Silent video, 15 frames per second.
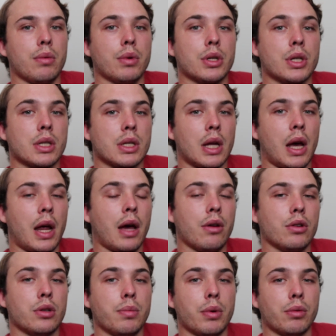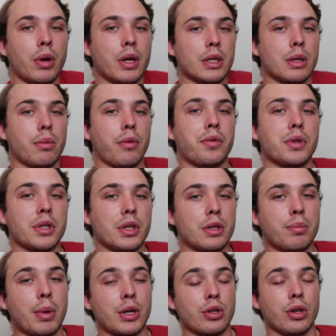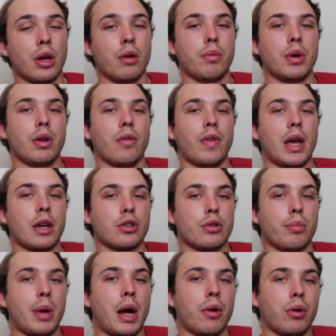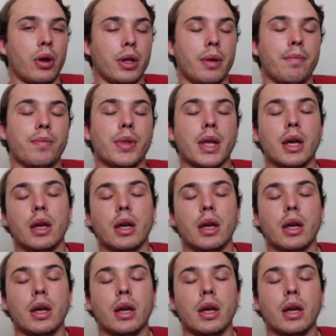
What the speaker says: which is not how you should be running subwoofers, especially when you have extra power on them.